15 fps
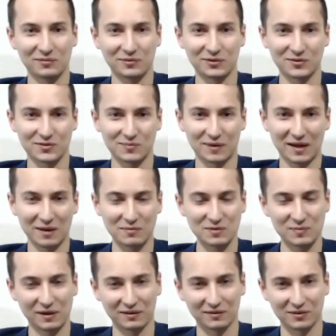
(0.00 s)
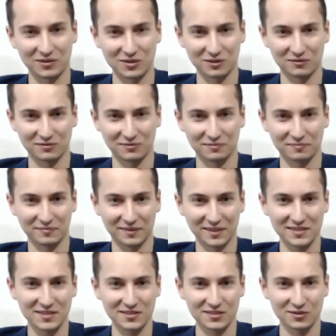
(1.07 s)
News. My name is Pavel Rizhov. This
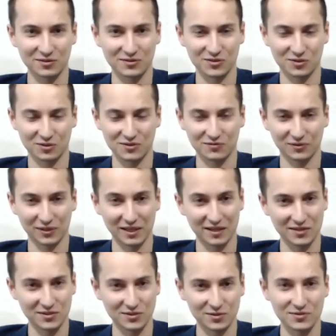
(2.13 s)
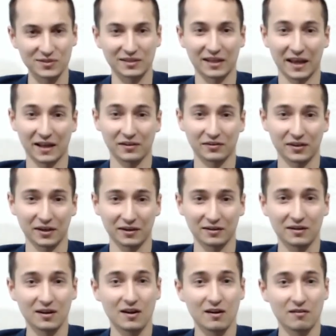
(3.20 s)
is your source for latest news in the healthcare,
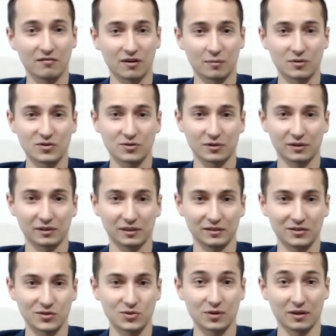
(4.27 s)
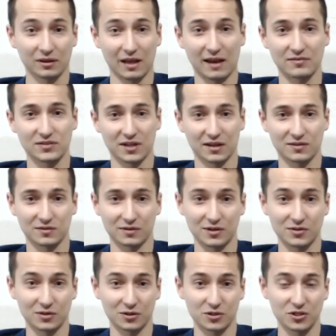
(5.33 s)
pharmaceutical industry and life science
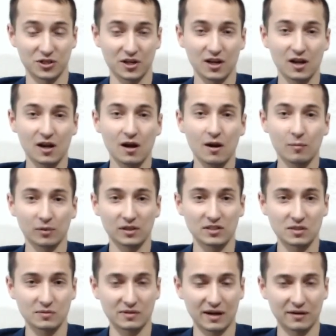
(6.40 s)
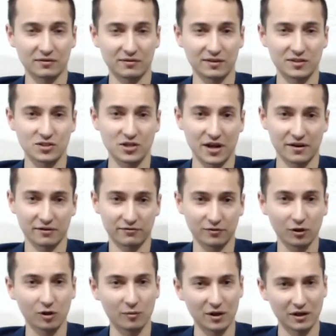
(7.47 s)
research. Please subscribe to this channel, follow
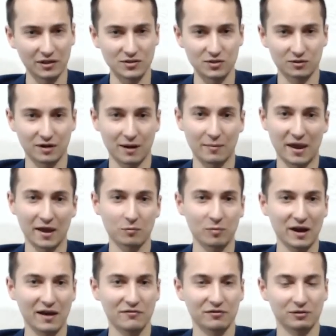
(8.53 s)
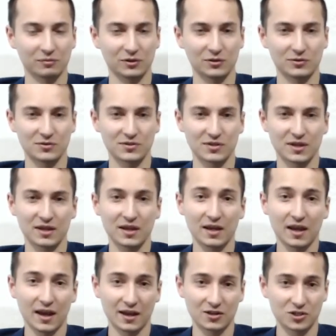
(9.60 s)
me on Instagram at Biofilm News
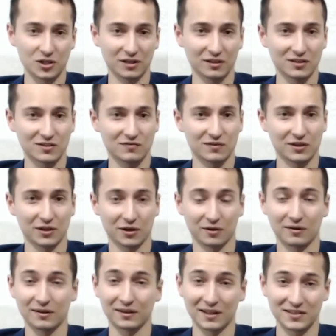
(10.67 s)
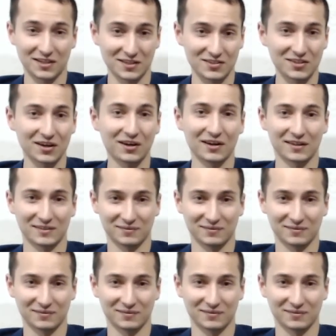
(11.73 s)
and share this video. Let's get started.